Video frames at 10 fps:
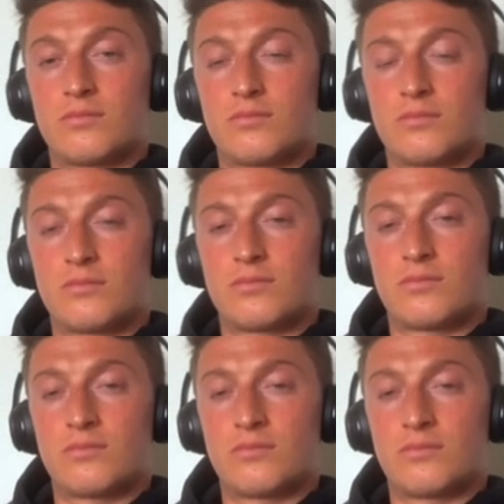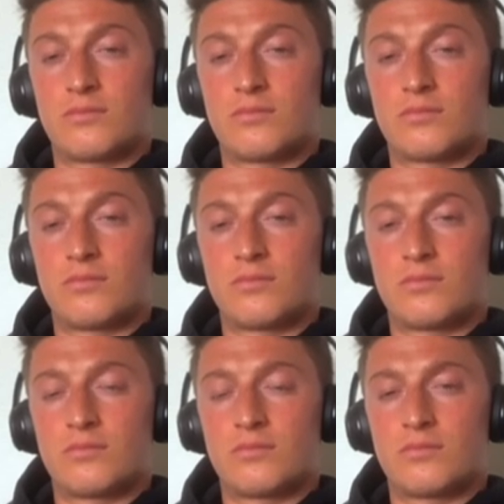
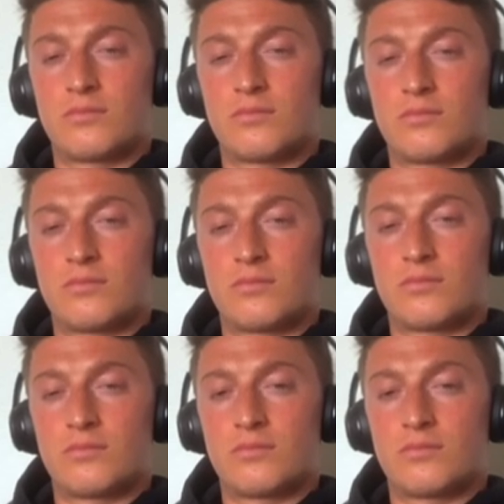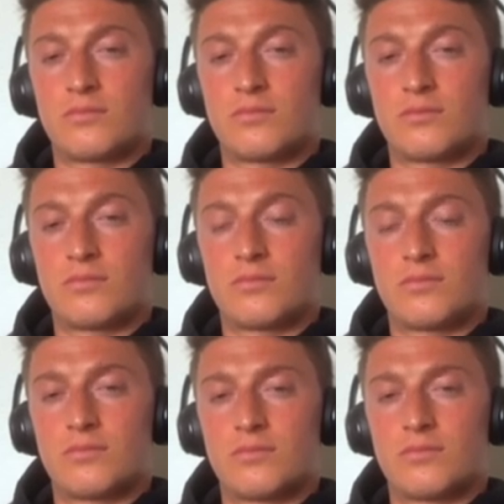
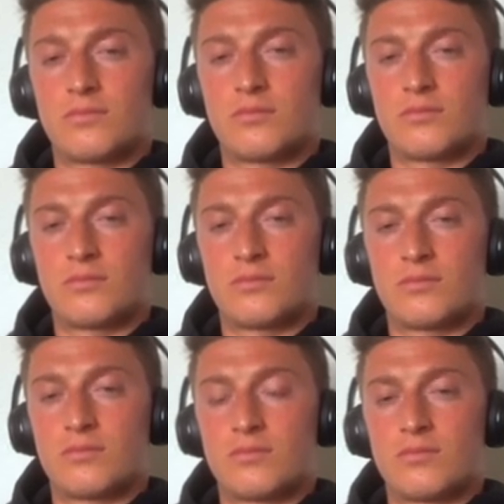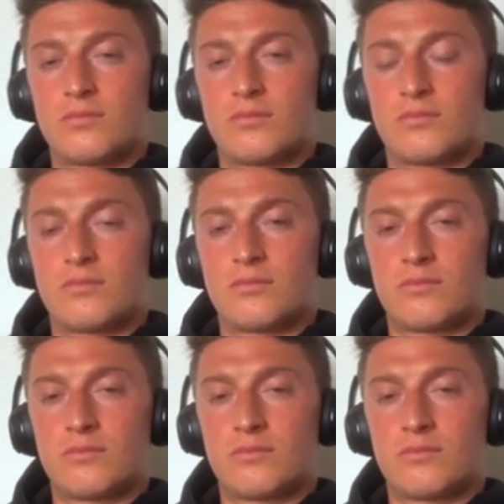(silent)